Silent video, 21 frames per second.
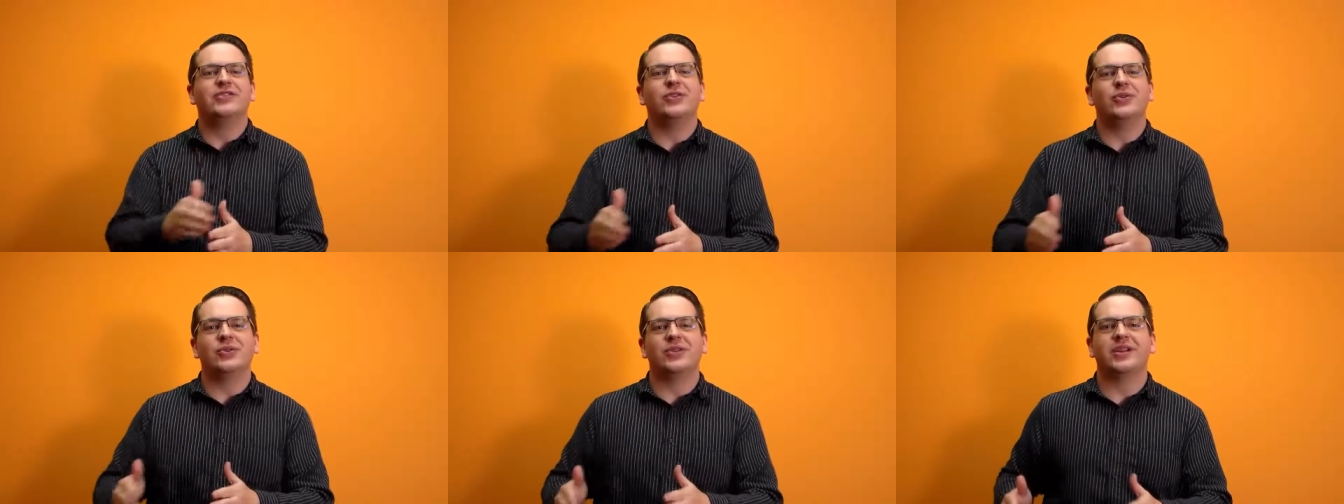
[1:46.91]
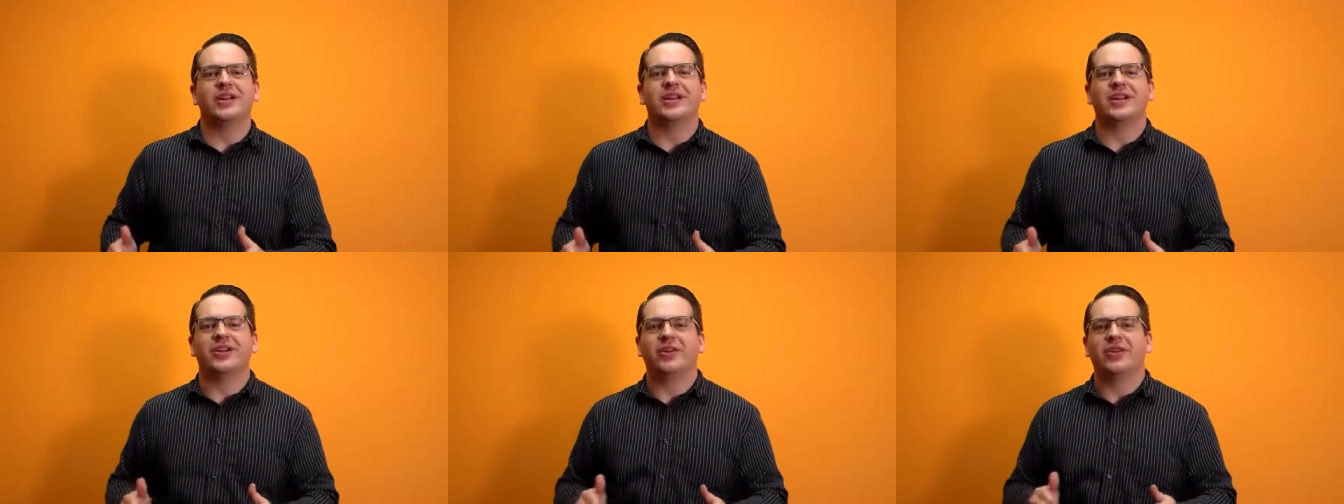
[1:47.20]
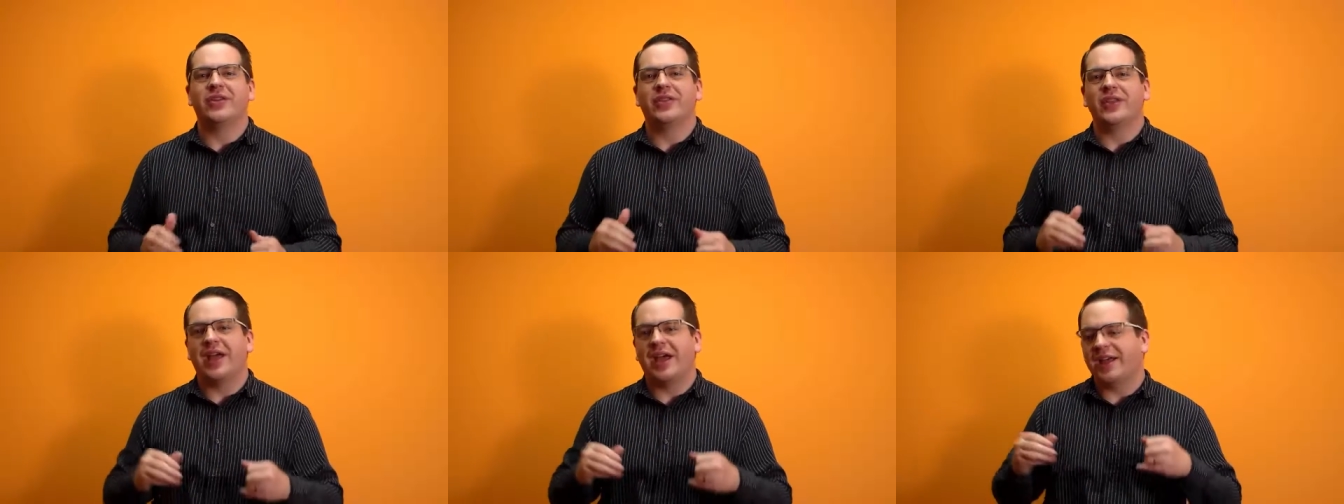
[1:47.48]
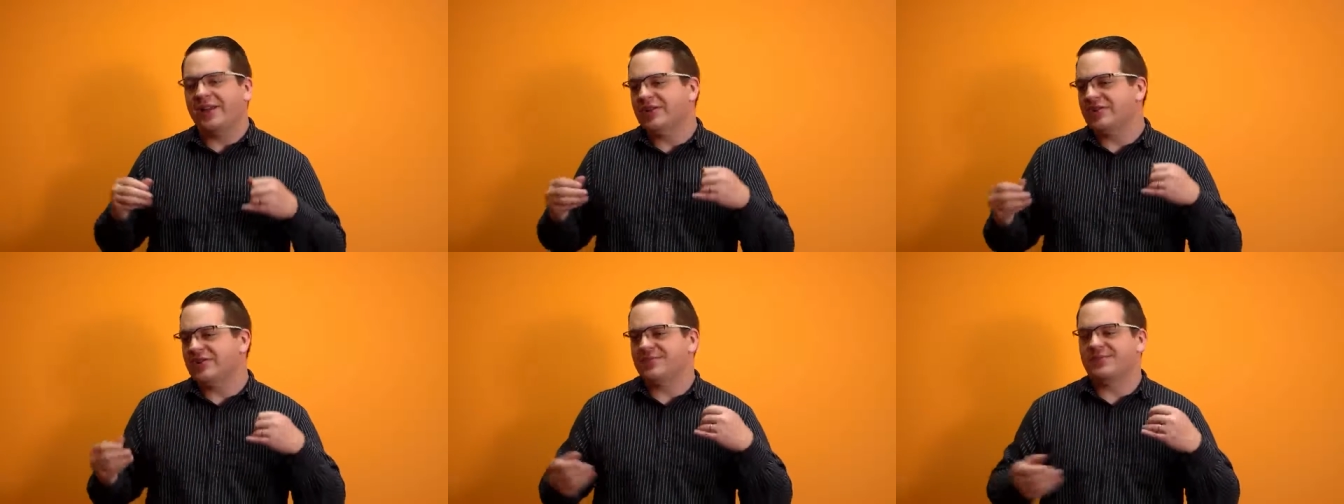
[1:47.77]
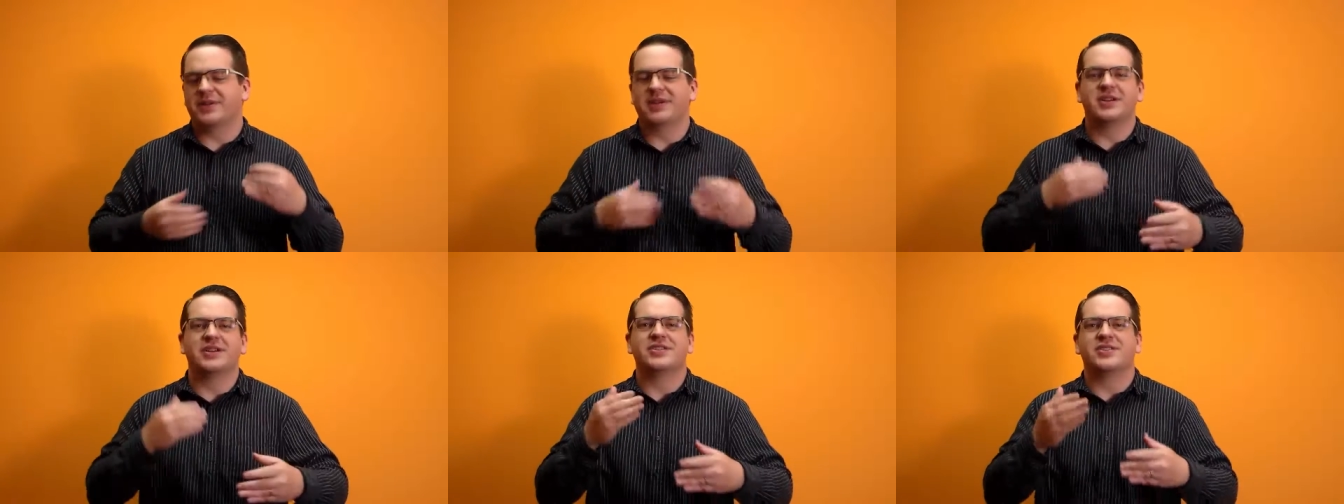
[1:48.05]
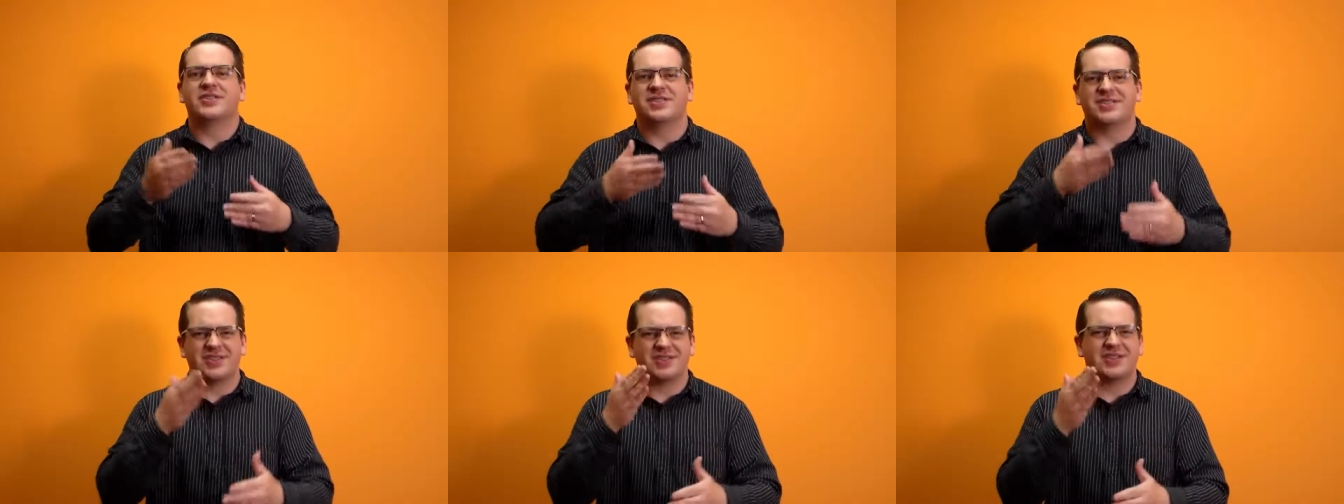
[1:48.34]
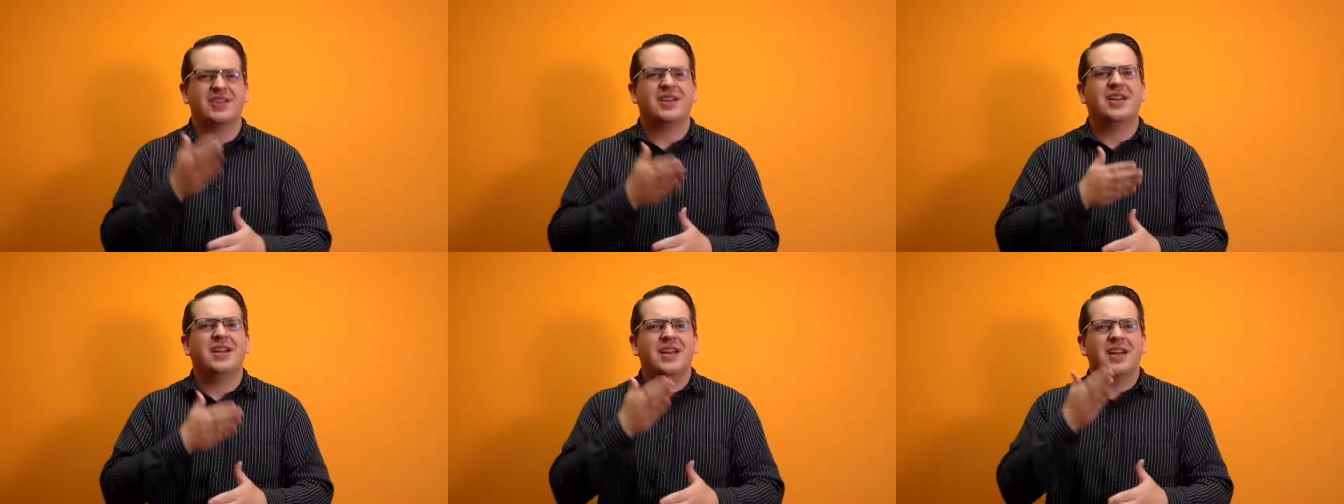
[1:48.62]
do click on that, just because
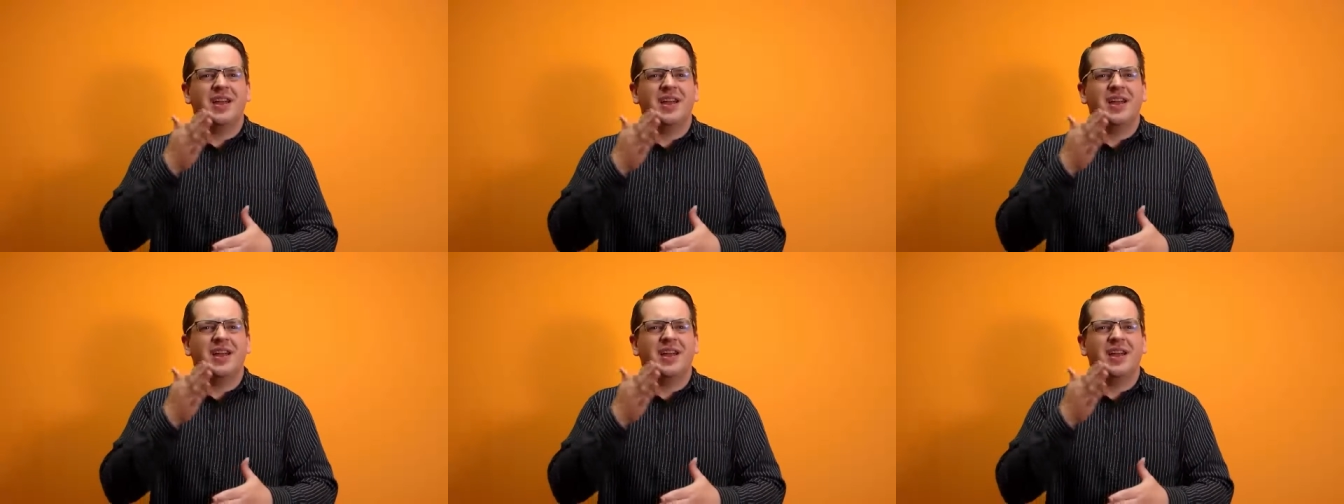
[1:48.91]
it's